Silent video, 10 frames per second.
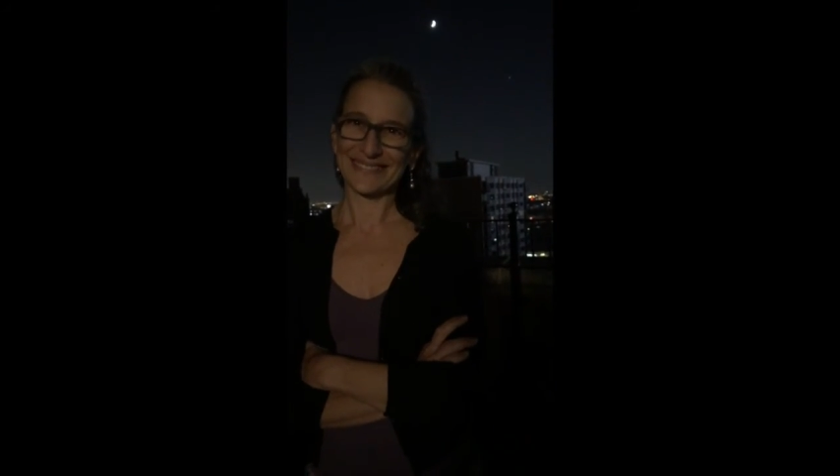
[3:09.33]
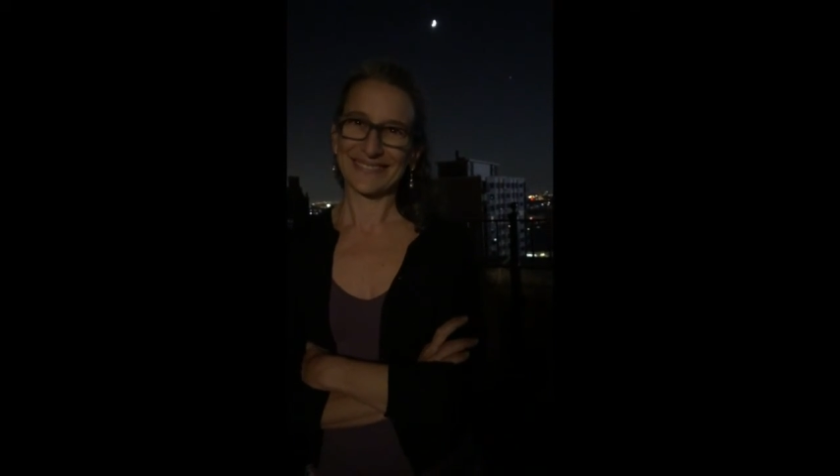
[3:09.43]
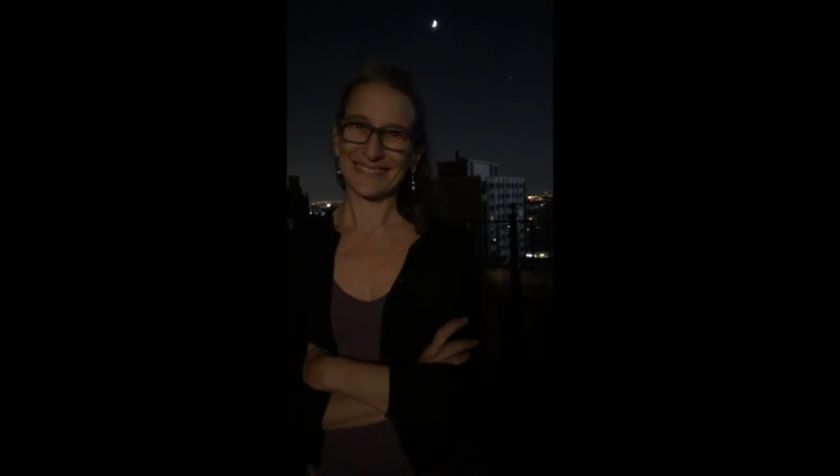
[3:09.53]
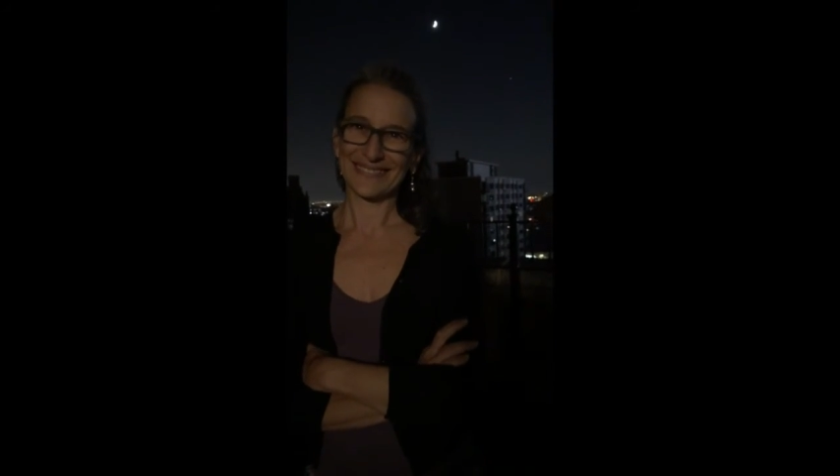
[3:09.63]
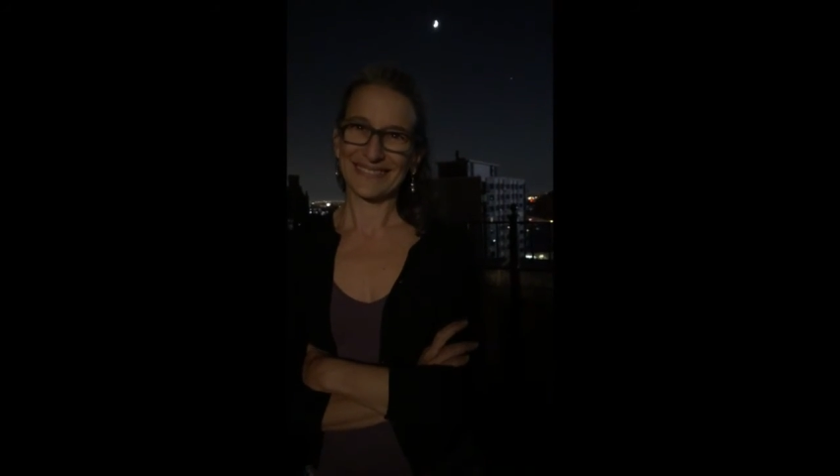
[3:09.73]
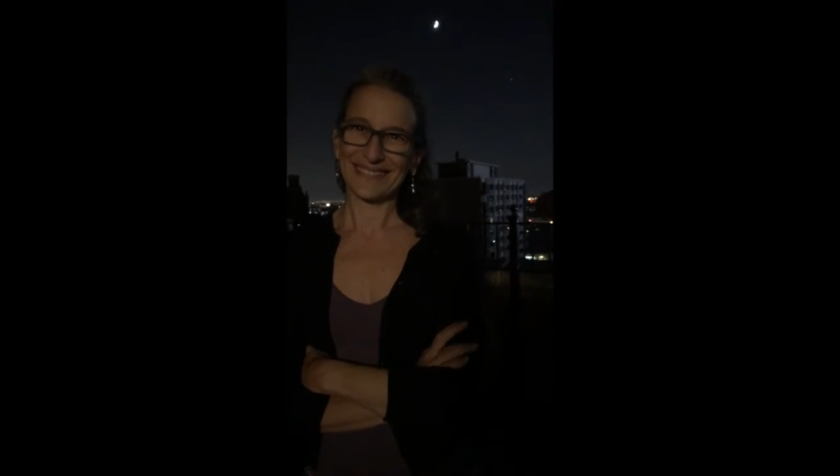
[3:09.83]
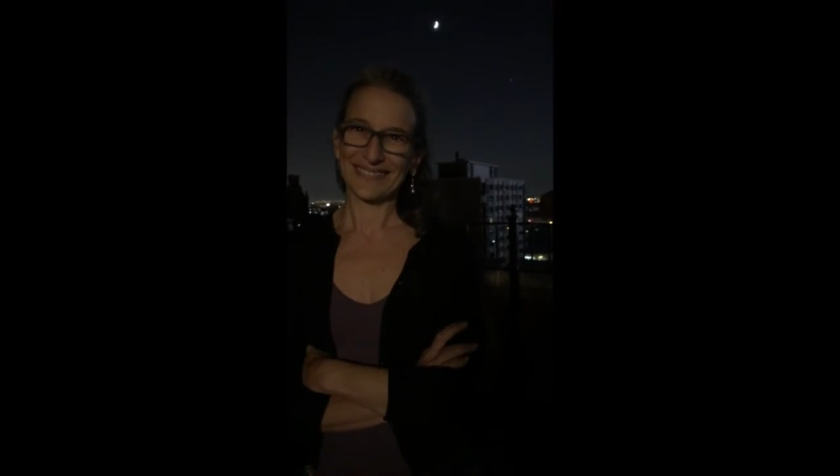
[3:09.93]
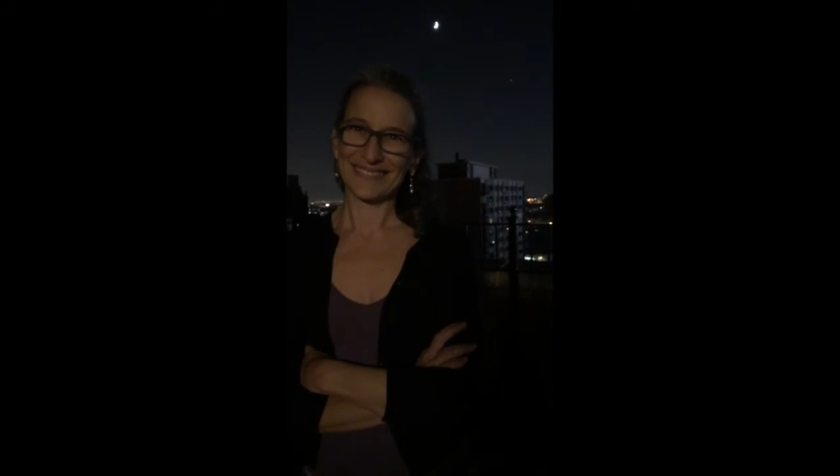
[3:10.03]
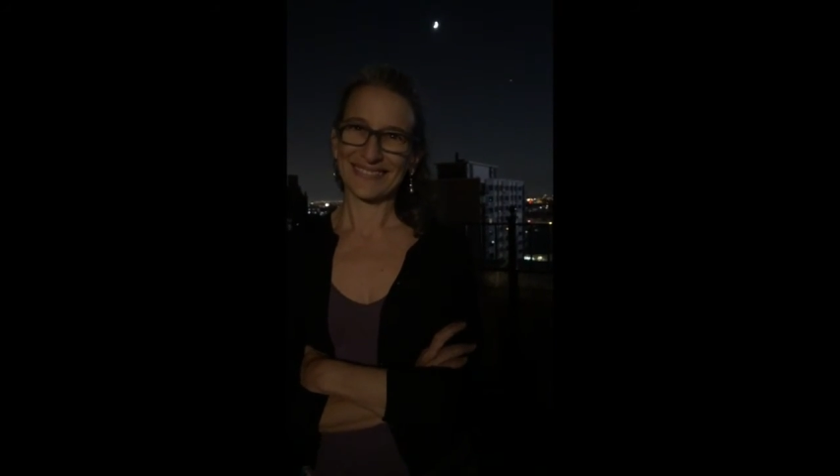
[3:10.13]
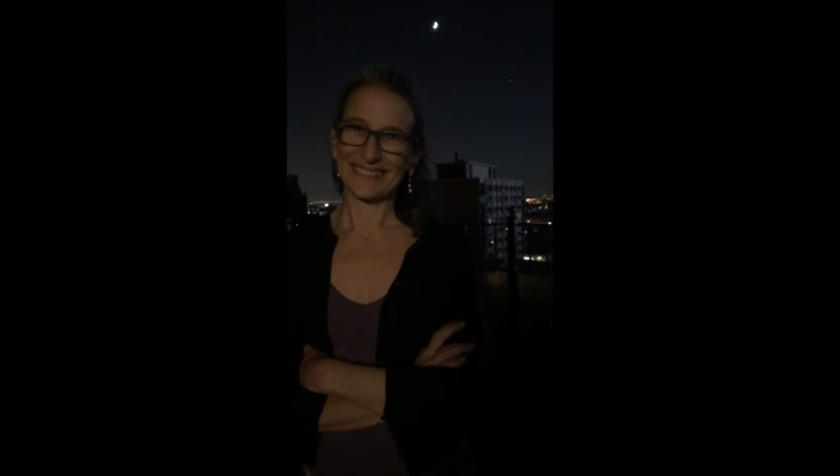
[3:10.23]
You know, that's
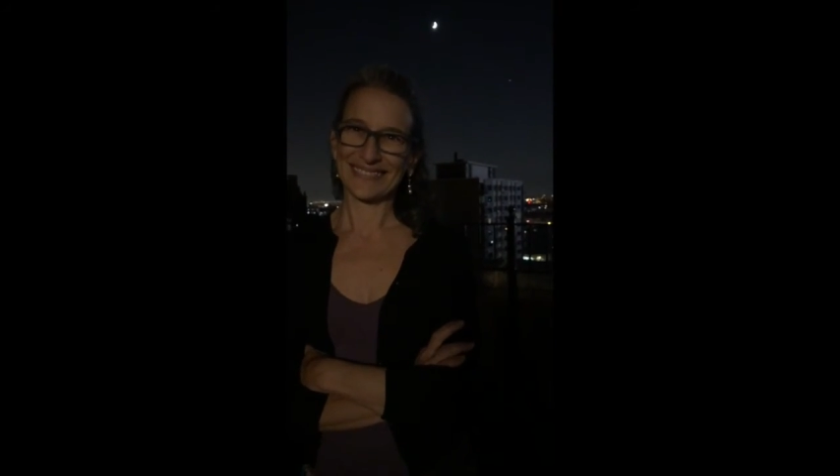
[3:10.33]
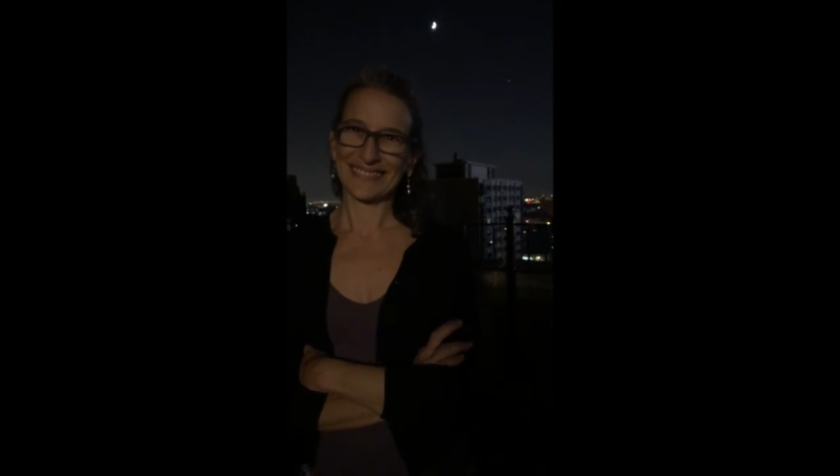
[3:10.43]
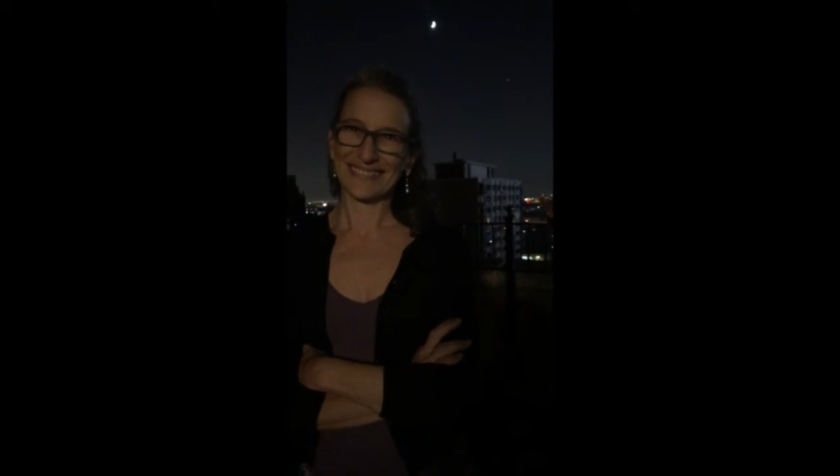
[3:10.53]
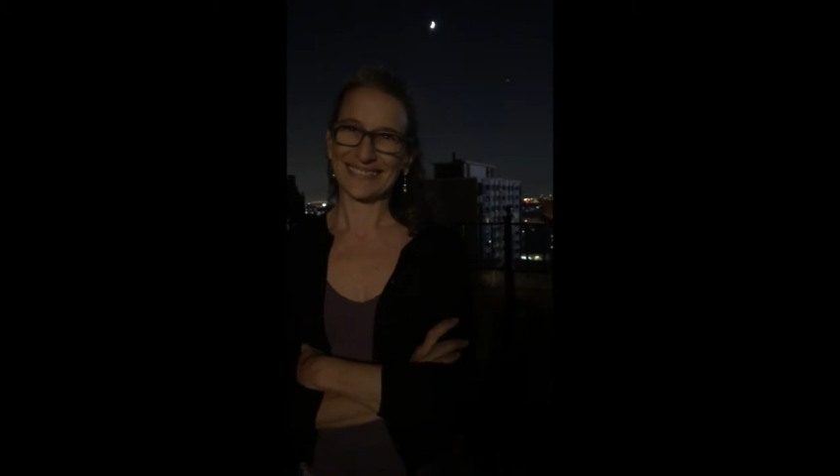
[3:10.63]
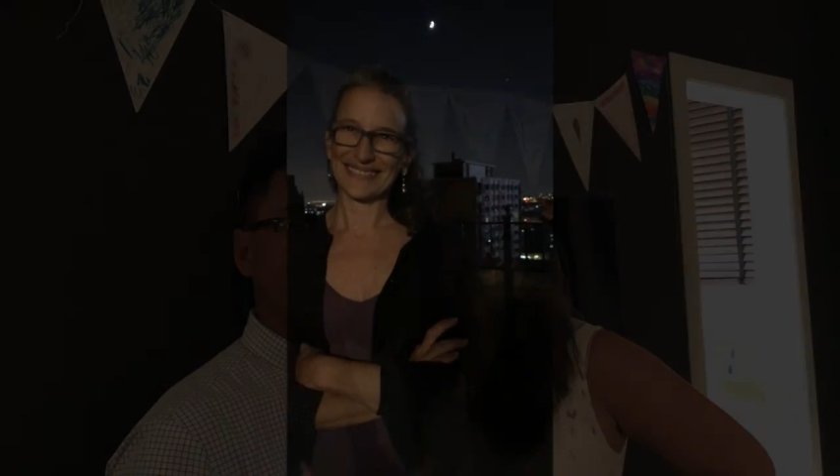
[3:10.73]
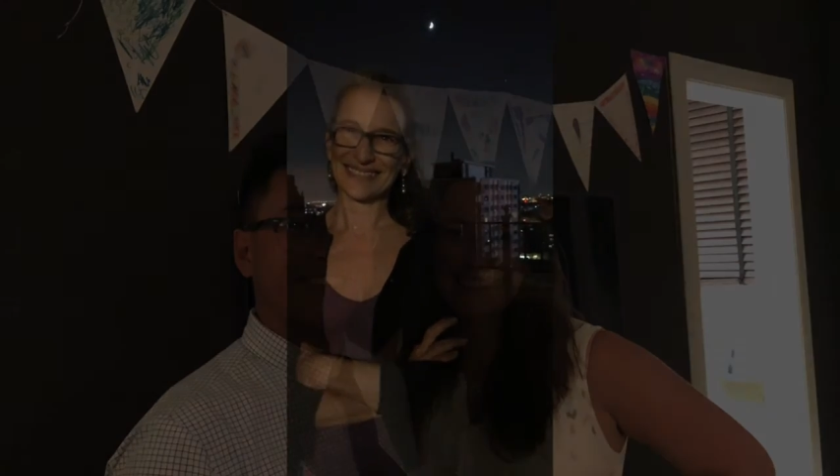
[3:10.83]
actually quite good